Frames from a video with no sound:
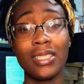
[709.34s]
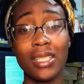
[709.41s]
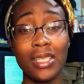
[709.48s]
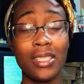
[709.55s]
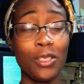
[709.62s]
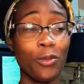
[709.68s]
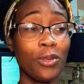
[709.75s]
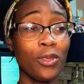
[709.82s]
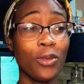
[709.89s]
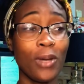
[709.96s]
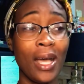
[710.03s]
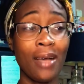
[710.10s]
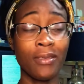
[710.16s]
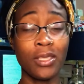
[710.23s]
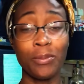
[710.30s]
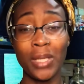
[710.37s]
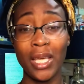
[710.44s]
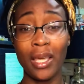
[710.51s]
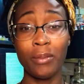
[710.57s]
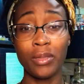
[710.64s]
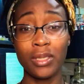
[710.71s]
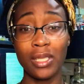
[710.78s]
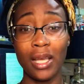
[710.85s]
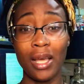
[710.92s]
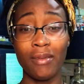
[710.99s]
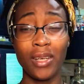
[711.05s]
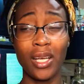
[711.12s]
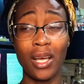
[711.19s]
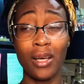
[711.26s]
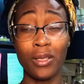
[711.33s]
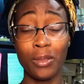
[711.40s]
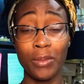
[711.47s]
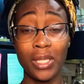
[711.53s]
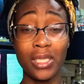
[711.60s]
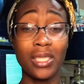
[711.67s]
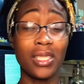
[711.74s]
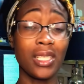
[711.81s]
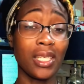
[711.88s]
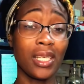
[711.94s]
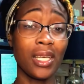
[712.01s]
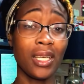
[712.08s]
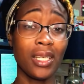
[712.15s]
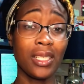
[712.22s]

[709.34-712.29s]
be able to have accountability,